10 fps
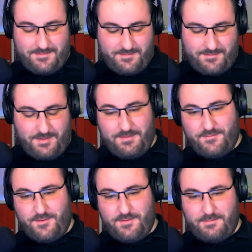Well,
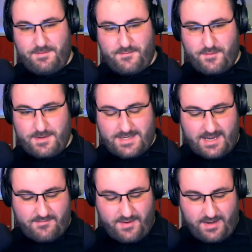before we
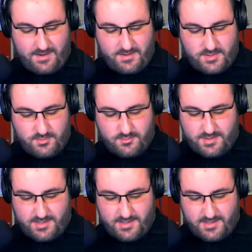dive into
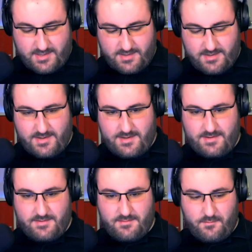
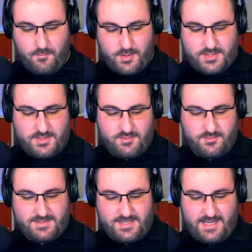what
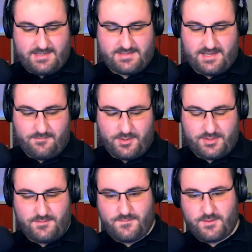Doist is and
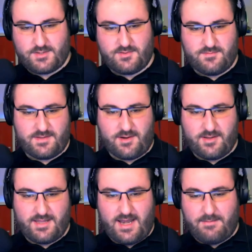what you folks do with
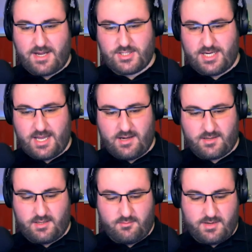Kotlin, I'm actually kind
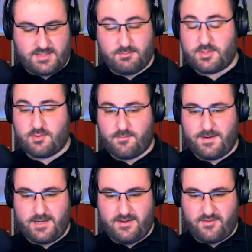of curious what your
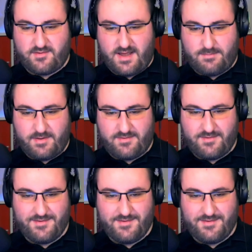opinion is on tapas.